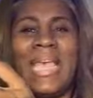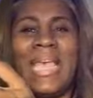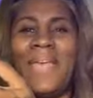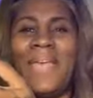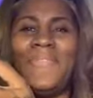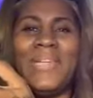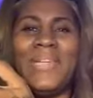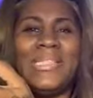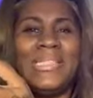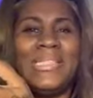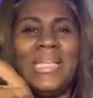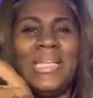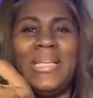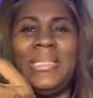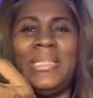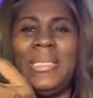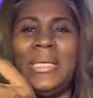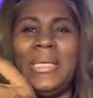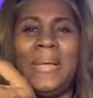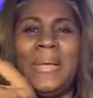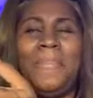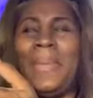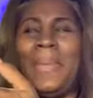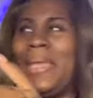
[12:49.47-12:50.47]

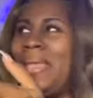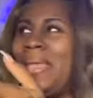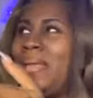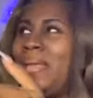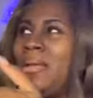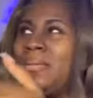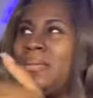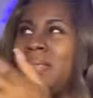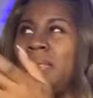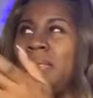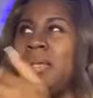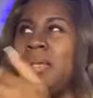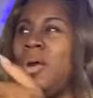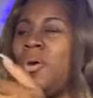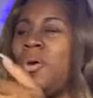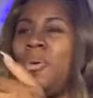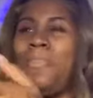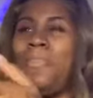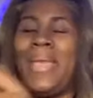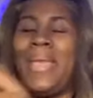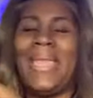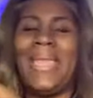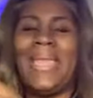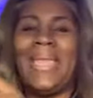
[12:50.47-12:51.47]

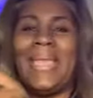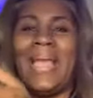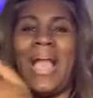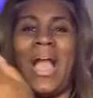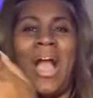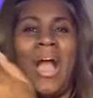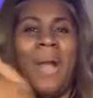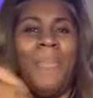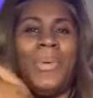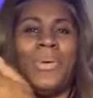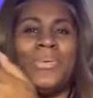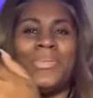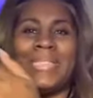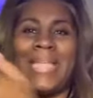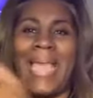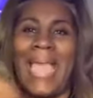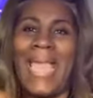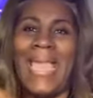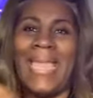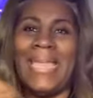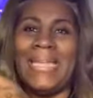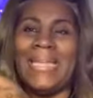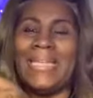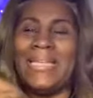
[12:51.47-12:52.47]
70-some-year-old man, almost
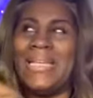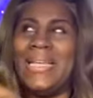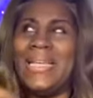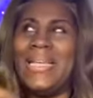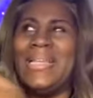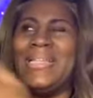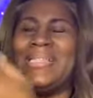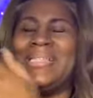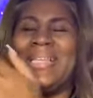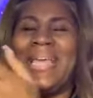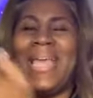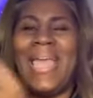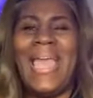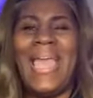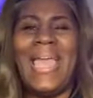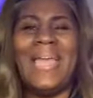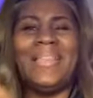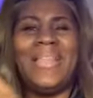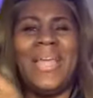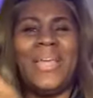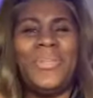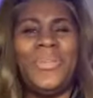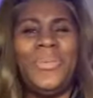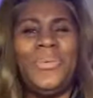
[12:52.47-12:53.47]
80, to
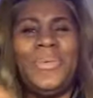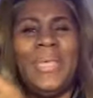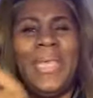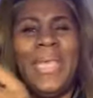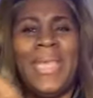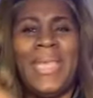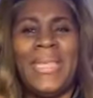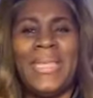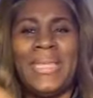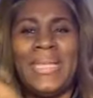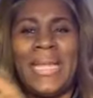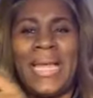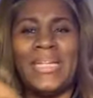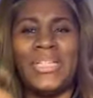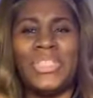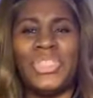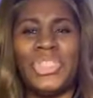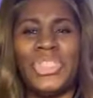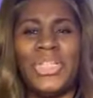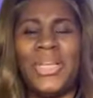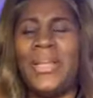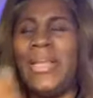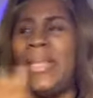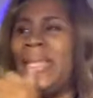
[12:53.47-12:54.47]
act like you can't get out the
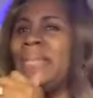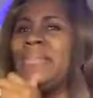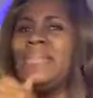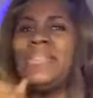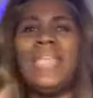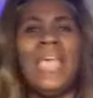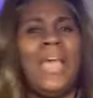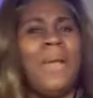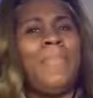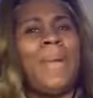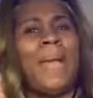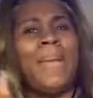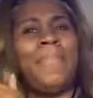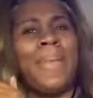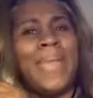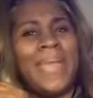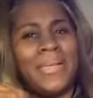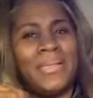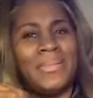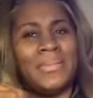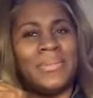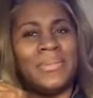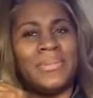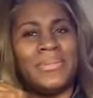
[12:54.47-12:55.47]
chair and tear my
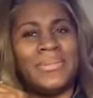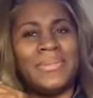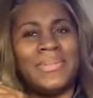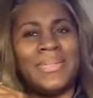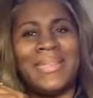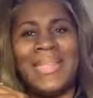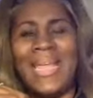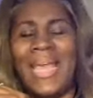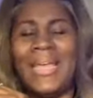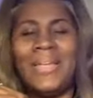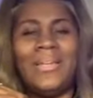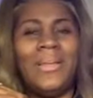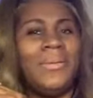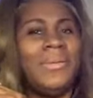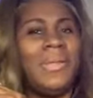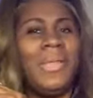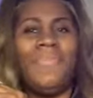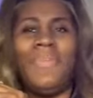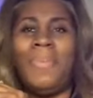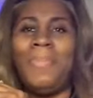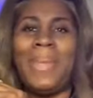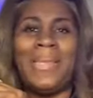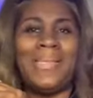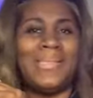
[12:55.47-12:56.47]
back up? That don't
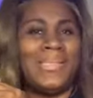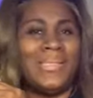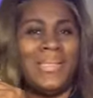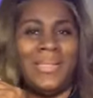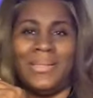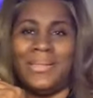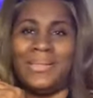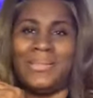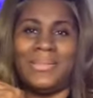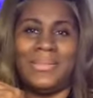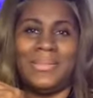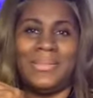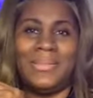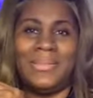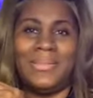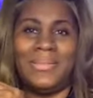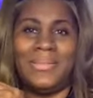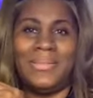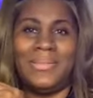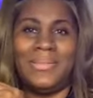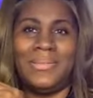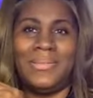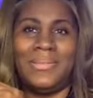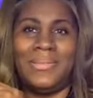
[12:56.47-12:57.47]
even make sense.
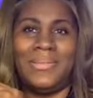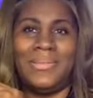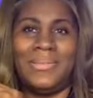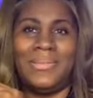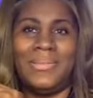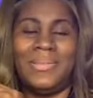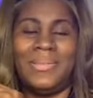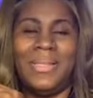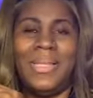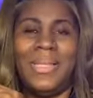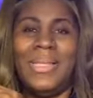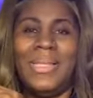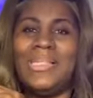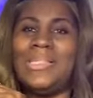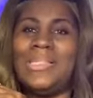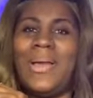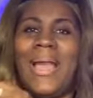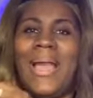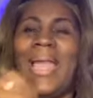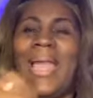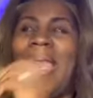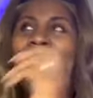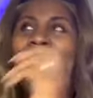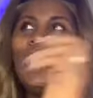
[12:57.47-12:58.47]

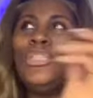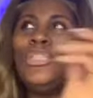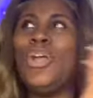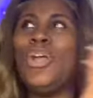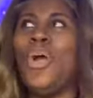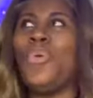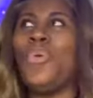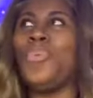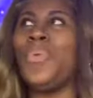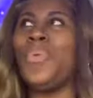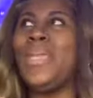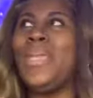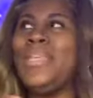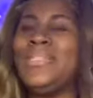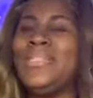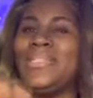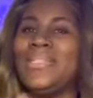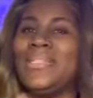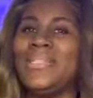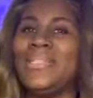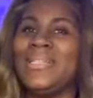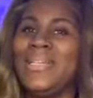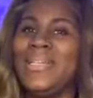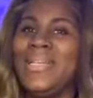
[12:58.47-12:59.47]
So I had no
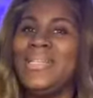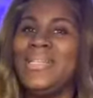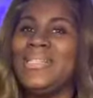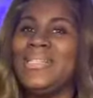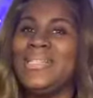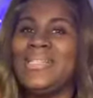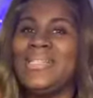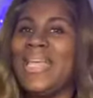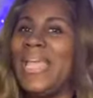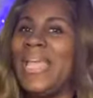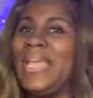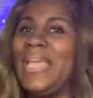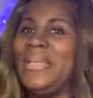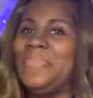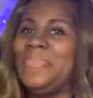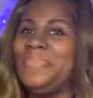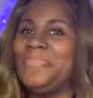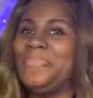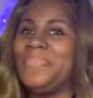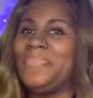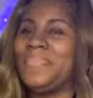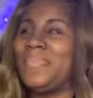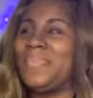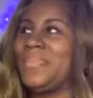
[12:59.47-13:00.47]
reason to say,